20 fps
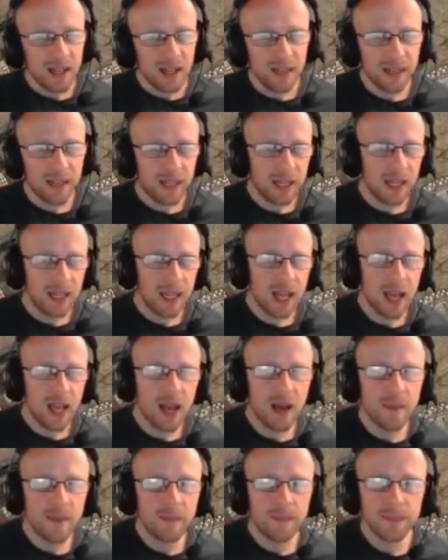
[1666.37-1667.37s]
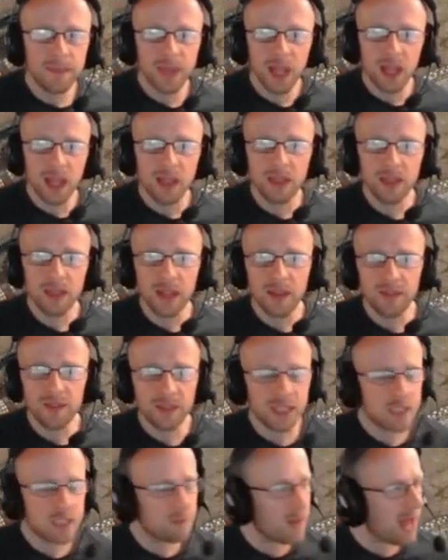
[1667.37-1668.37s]
the um,
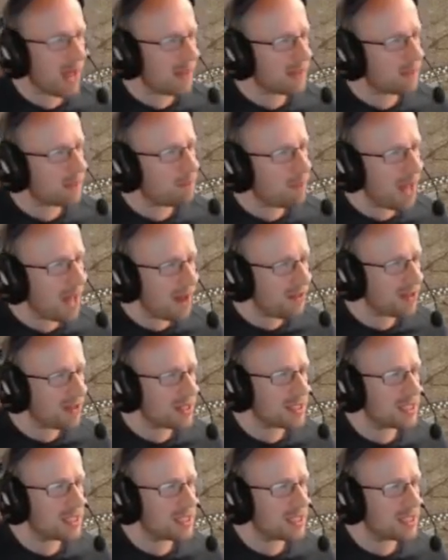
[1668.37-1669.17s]
despite the perilous